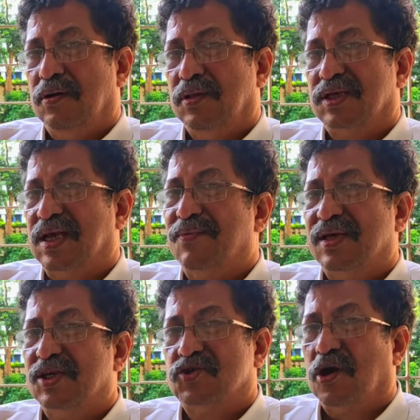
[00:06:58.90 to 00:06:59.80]
The same
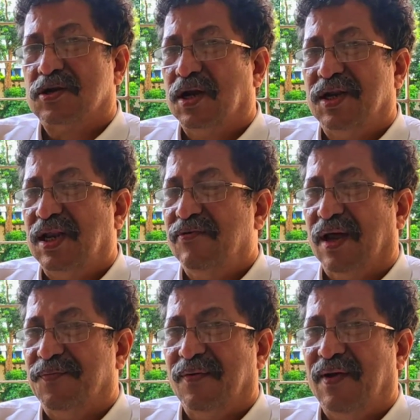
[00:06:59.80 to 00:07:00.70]
thing is not continuing
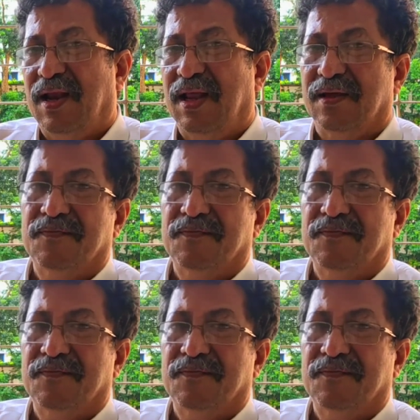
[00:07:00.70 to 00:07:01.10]
and prevailing